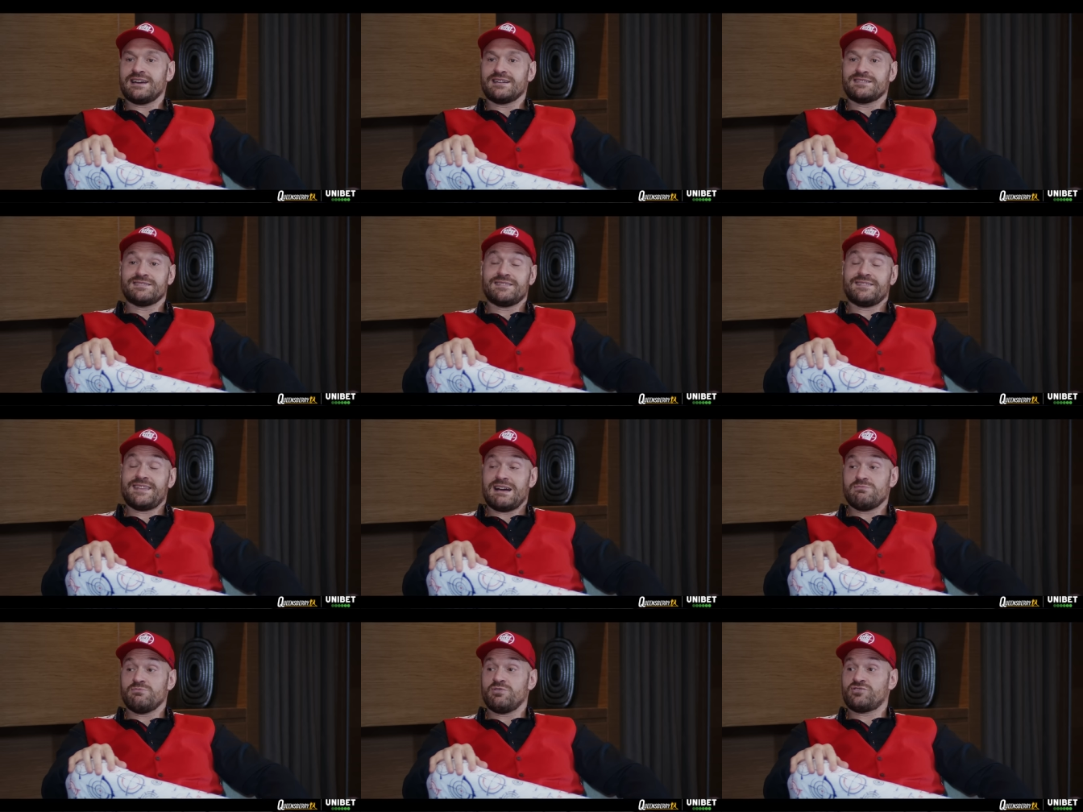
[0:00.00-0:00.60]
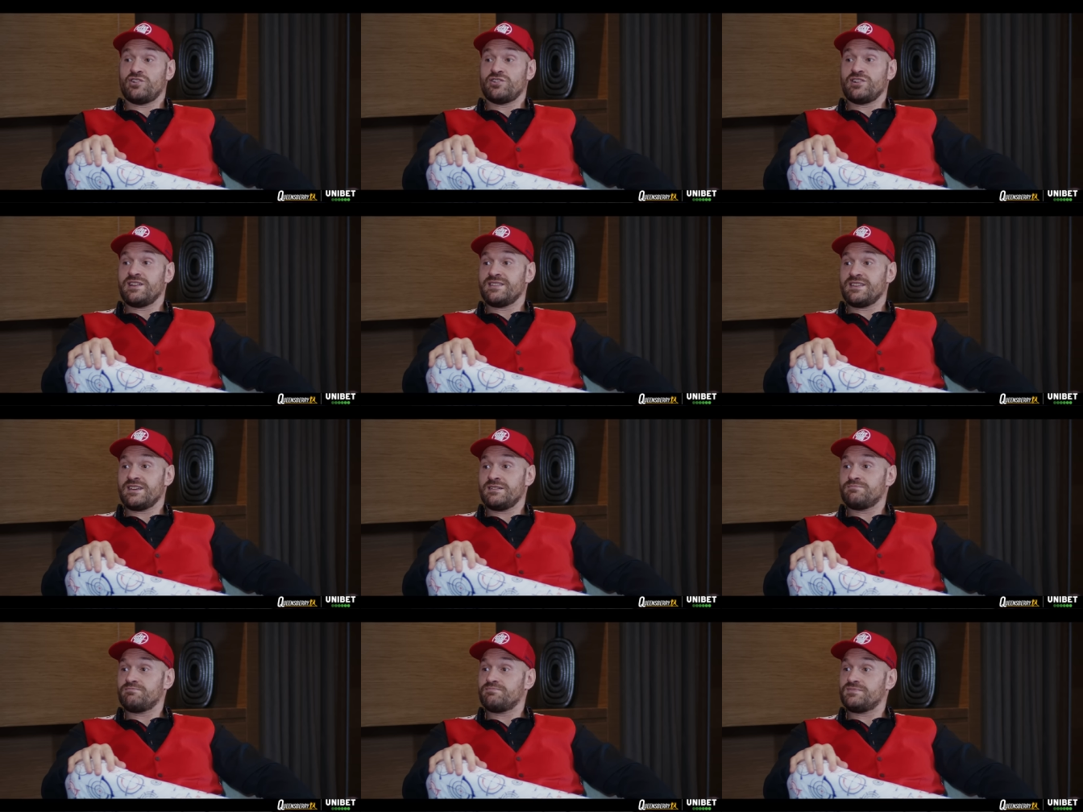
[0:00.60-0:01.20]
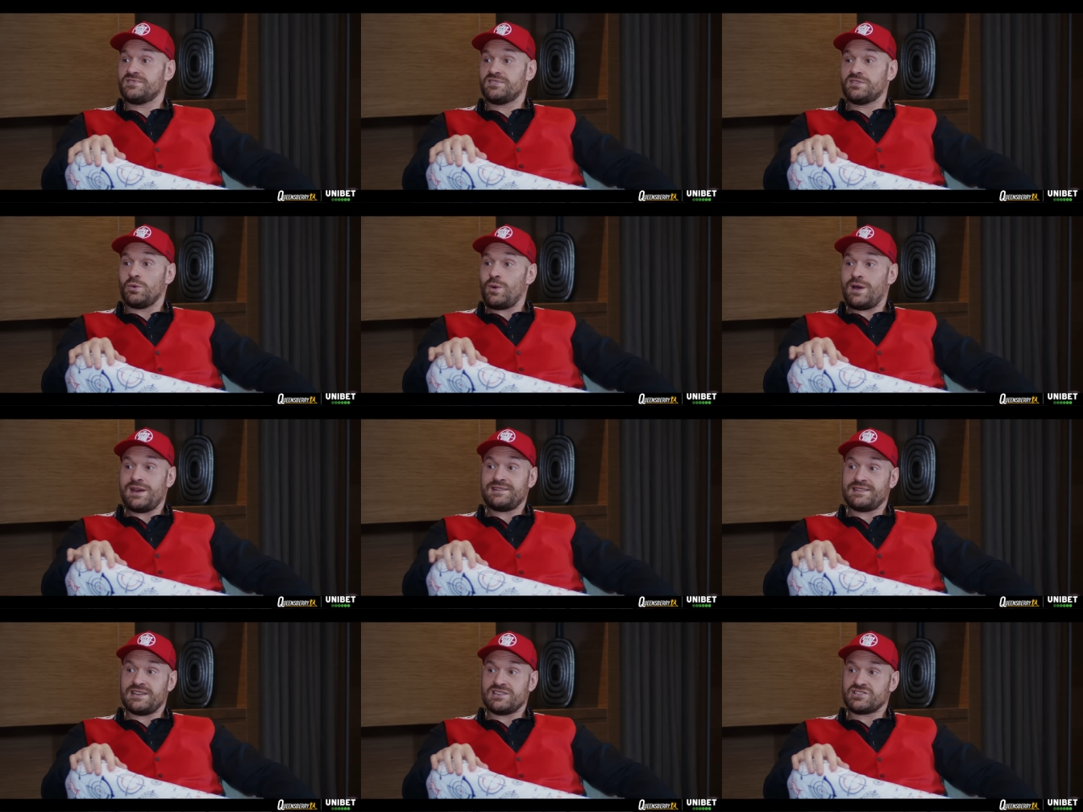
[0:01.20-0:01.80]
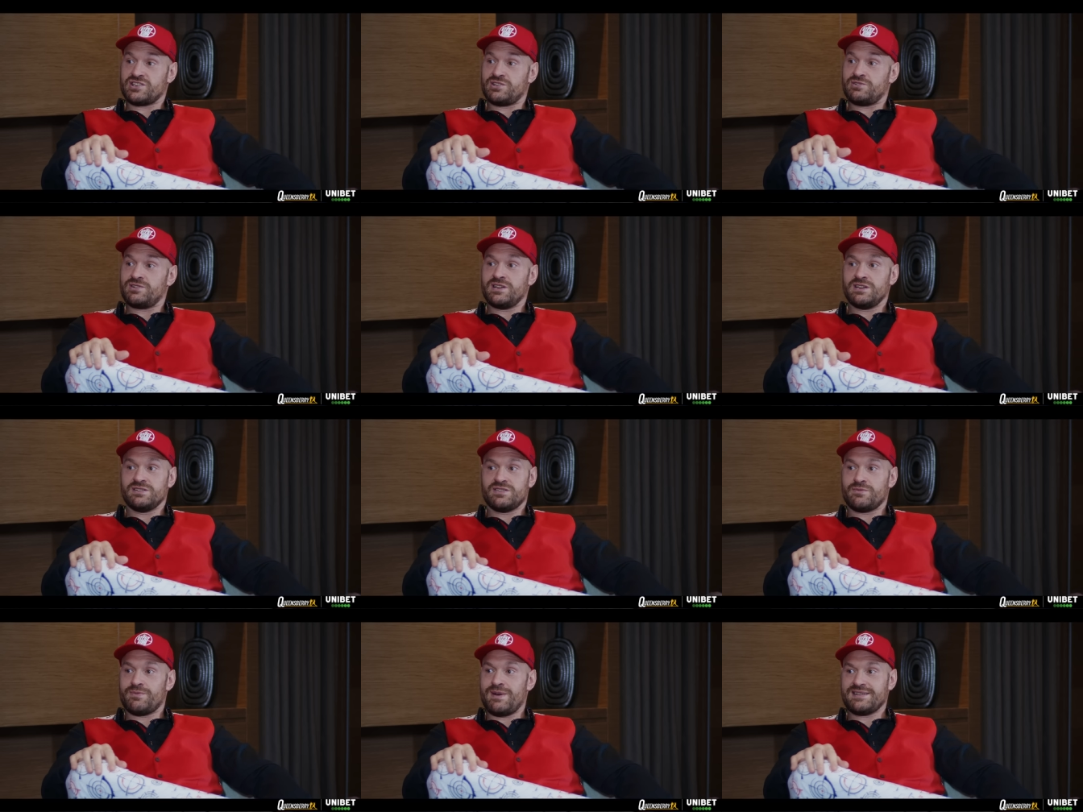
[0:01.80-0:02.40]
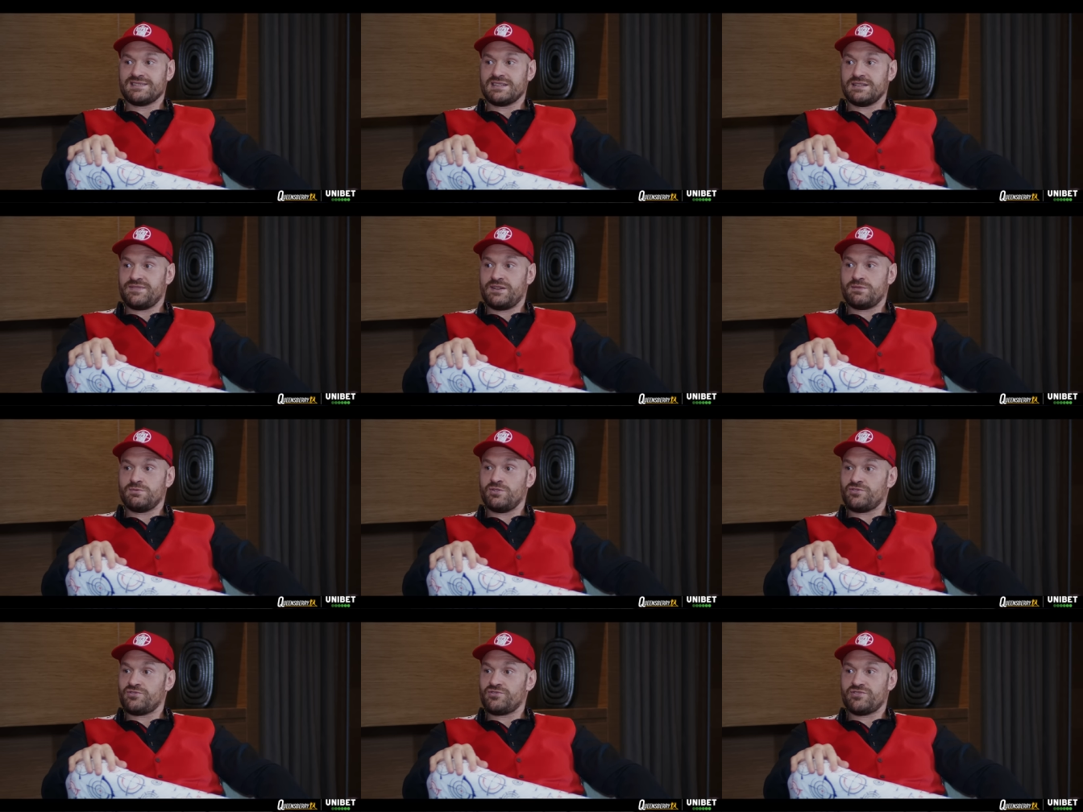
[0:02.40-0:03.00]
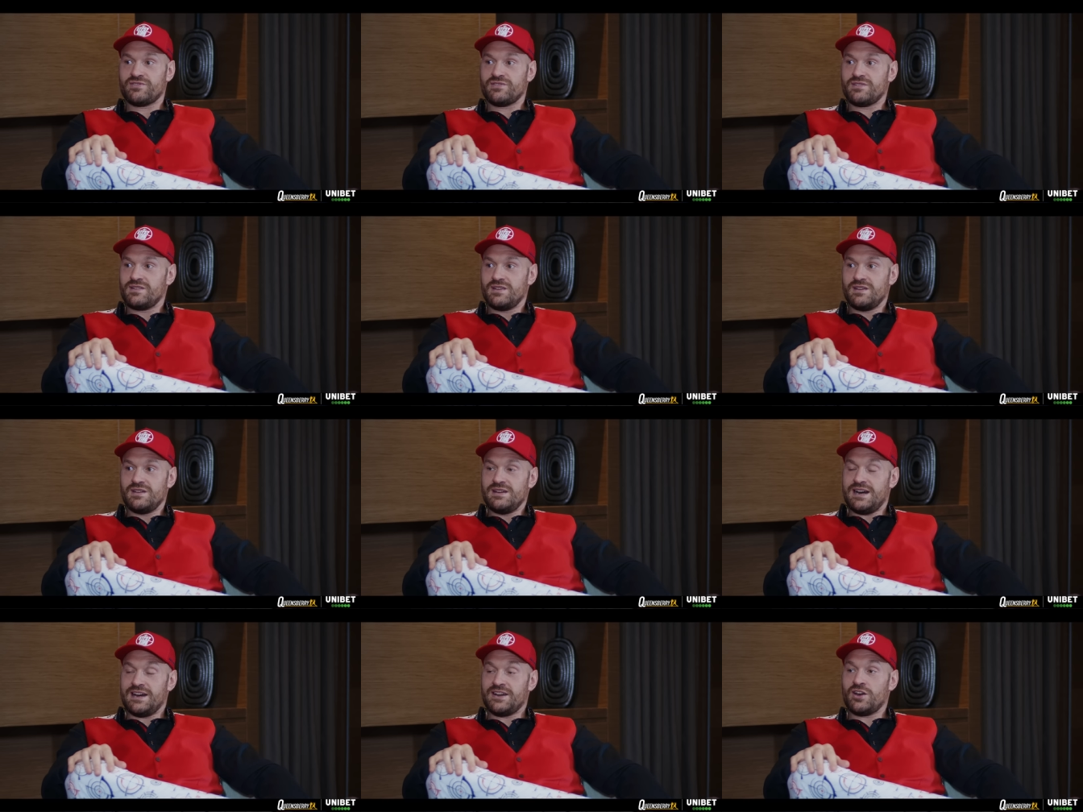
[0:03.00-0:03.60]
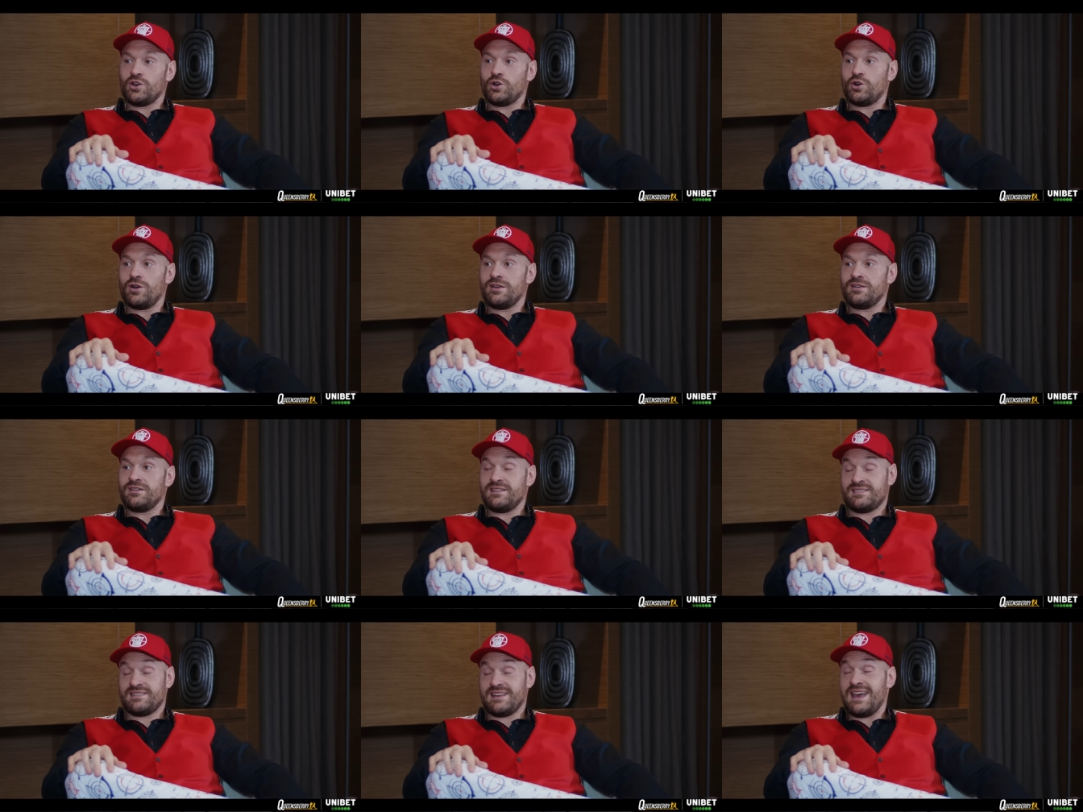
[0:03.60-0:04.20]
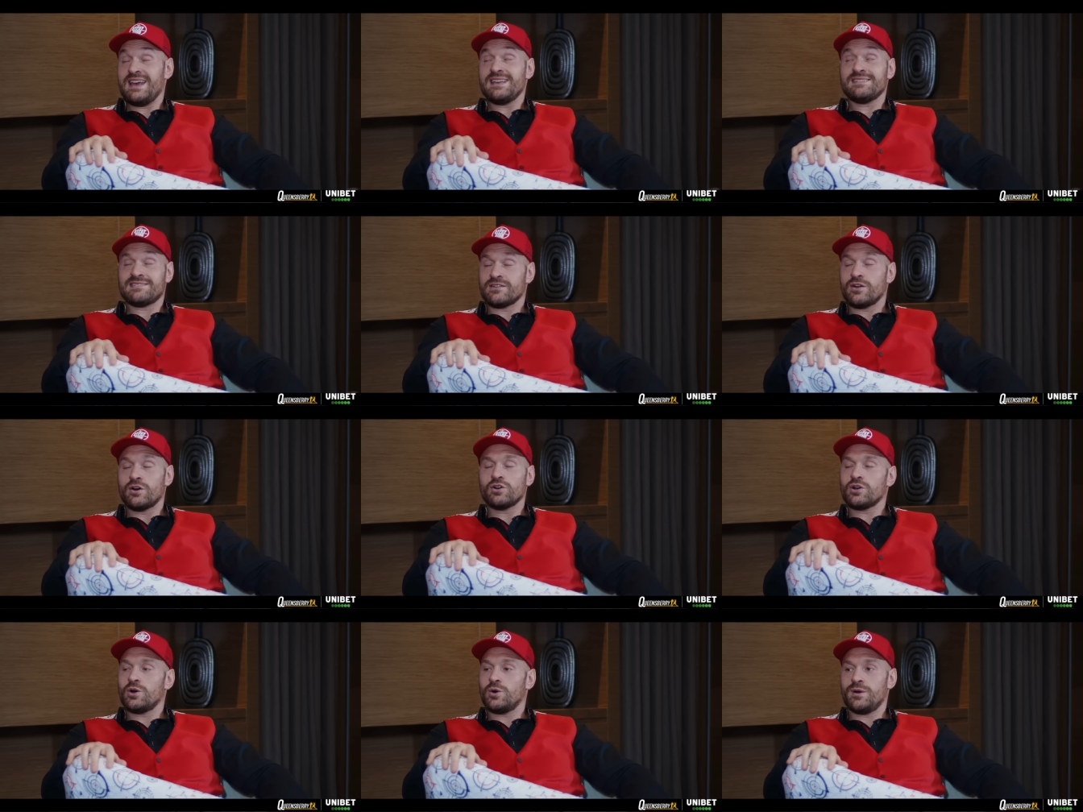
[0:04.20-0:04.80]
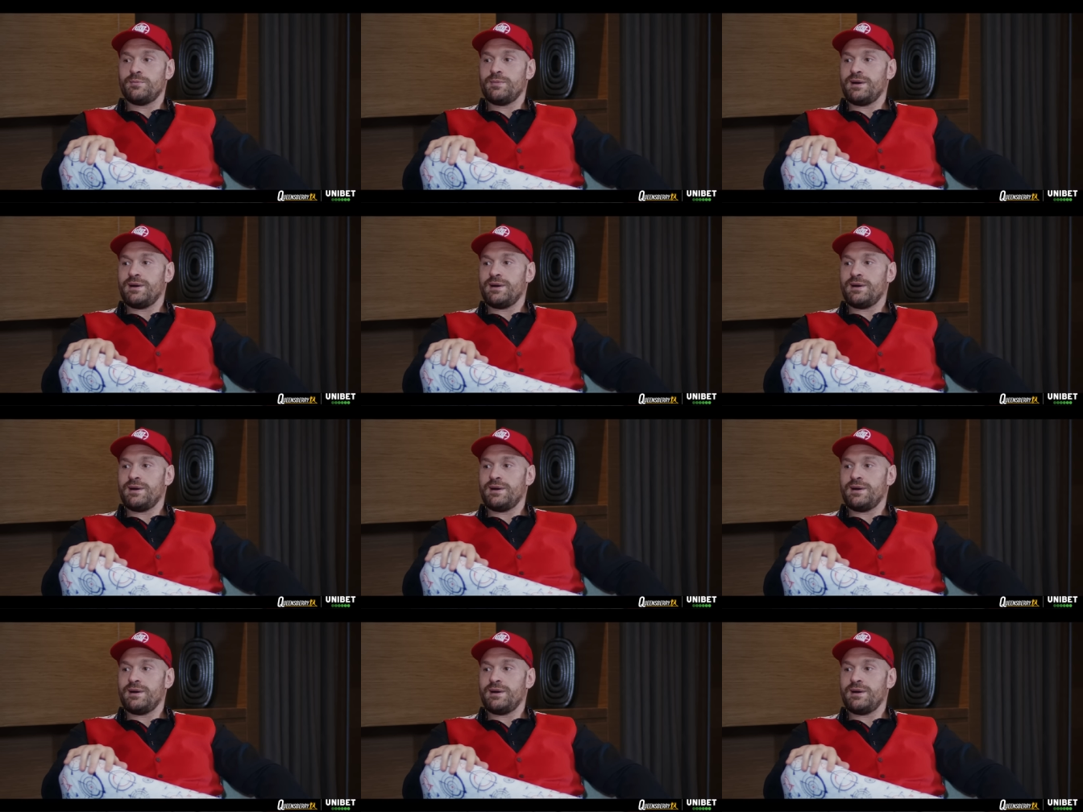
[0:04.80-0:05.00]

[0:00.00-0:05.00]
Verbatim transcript: And that was only the, the weight issue. The, the rest of it was an ongoing, it is an ongoing